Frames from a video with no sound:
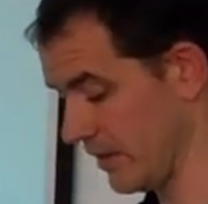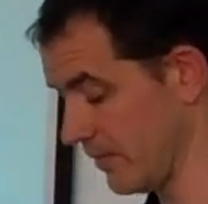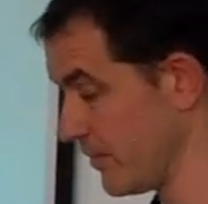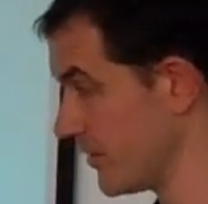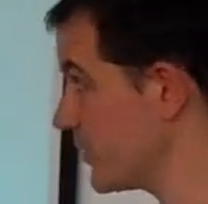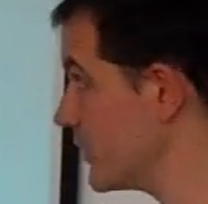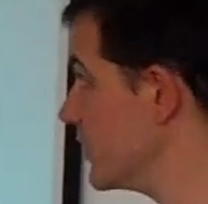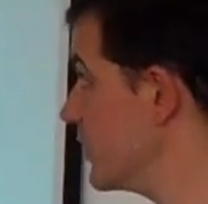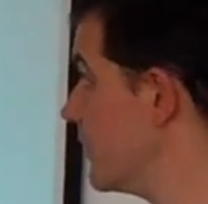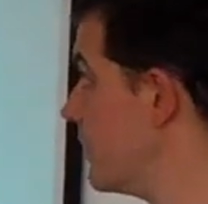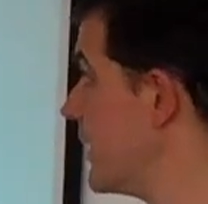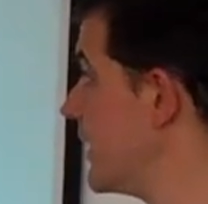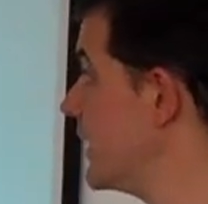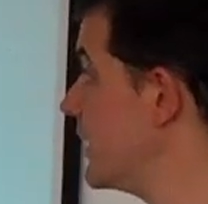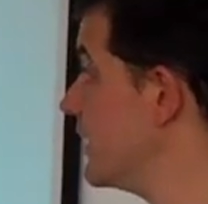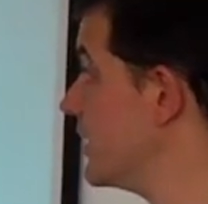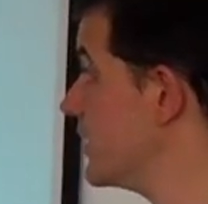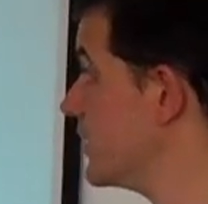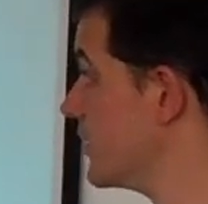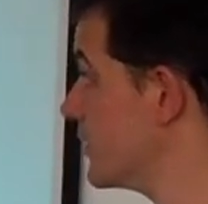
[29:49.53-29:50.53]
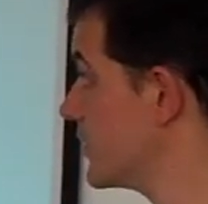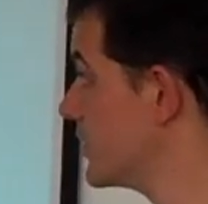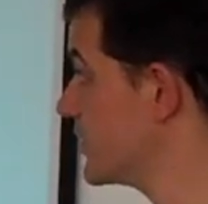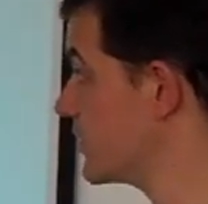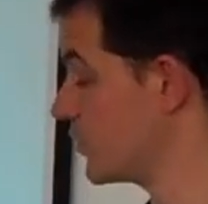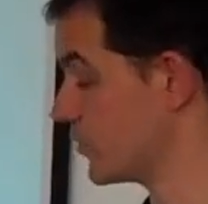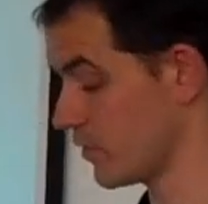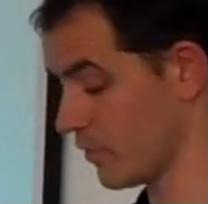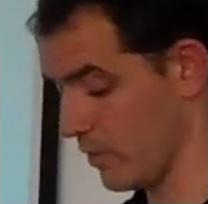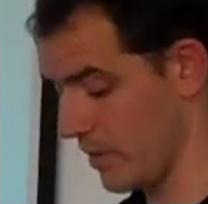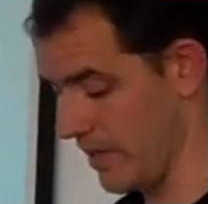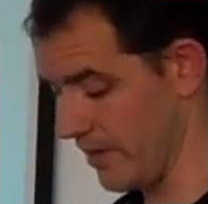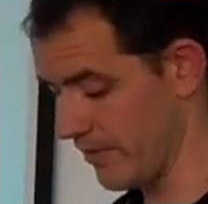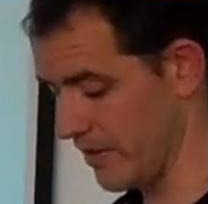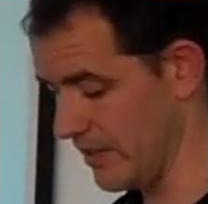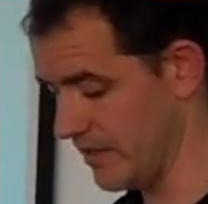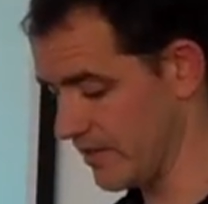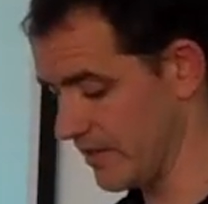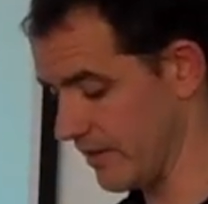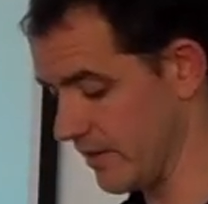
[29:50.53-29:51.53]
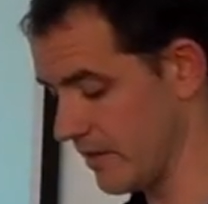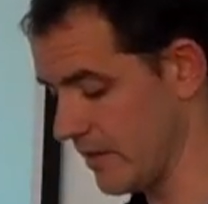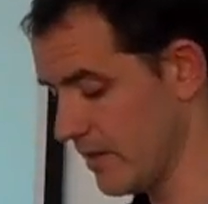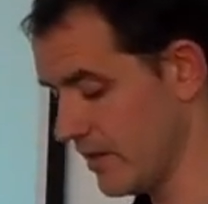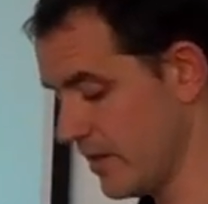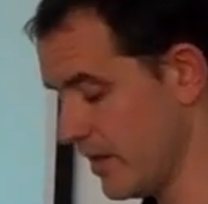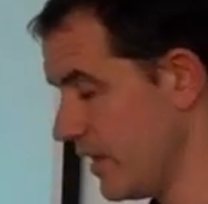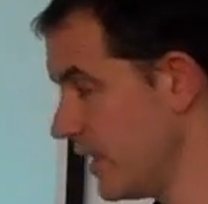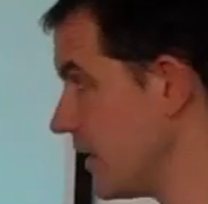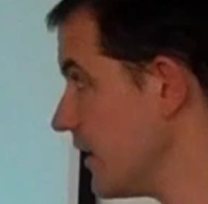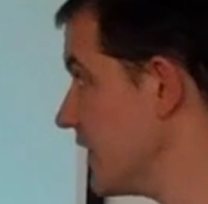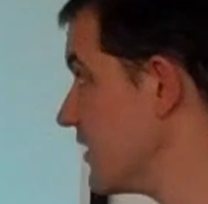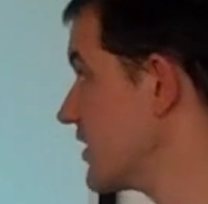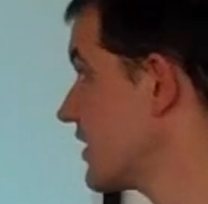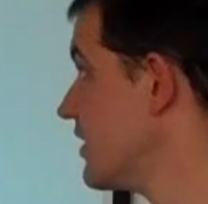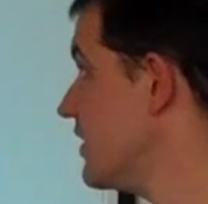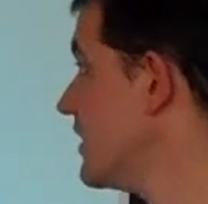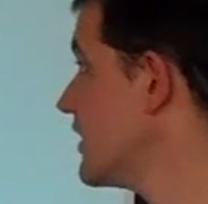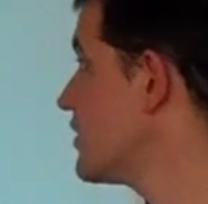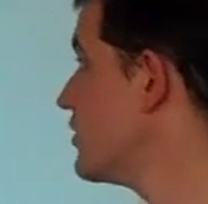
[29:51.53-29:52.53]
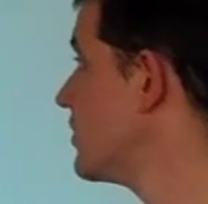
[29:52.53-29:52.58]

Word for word: when it comes to the paleo sort of way of eating. There's a